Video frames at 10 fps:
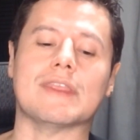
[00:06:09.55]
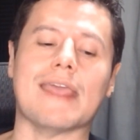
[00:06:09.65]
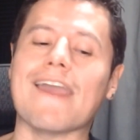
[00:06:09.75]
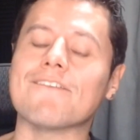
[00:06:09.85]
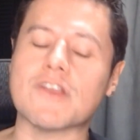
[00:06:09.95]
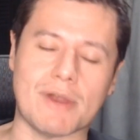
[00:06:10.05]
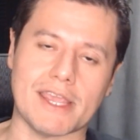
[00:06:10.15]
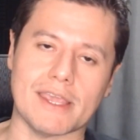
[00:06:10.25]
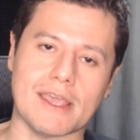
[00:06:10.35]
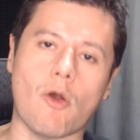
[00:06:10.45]
everybody,
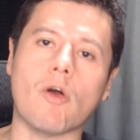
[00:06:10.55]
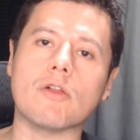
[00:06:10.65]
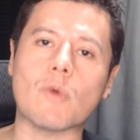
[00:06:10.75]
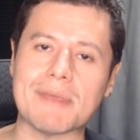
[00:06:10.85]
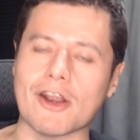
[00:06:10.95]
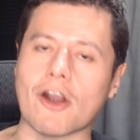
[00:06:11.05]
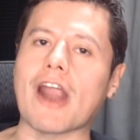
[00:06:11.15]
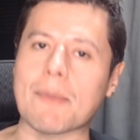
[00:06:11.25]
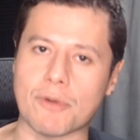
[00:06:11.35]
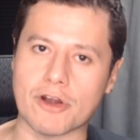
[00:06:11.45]
all women are
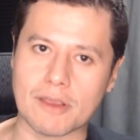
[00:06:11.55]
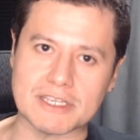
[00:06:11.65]
hypergamous